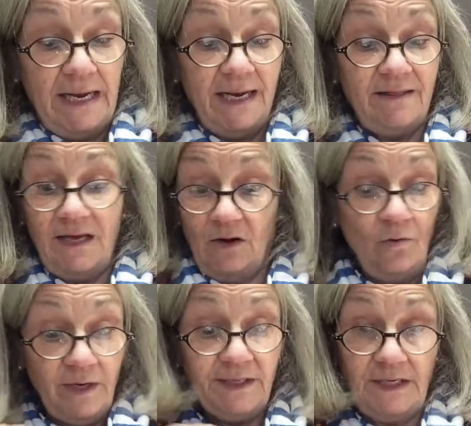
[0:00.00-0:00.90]
and they
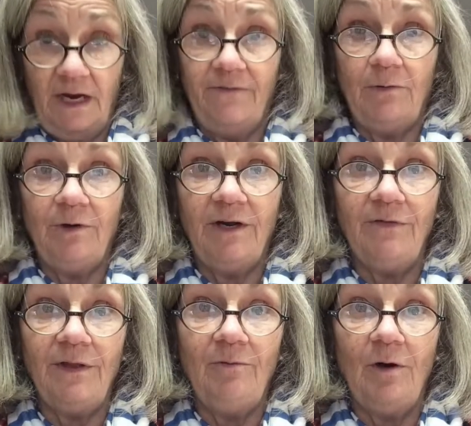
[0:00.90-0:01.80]
don't get to have it whenever
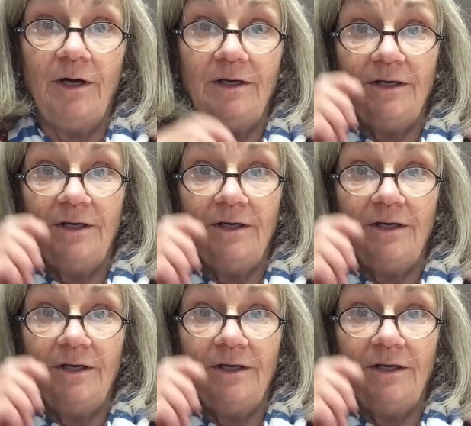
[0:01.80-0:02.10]
they want.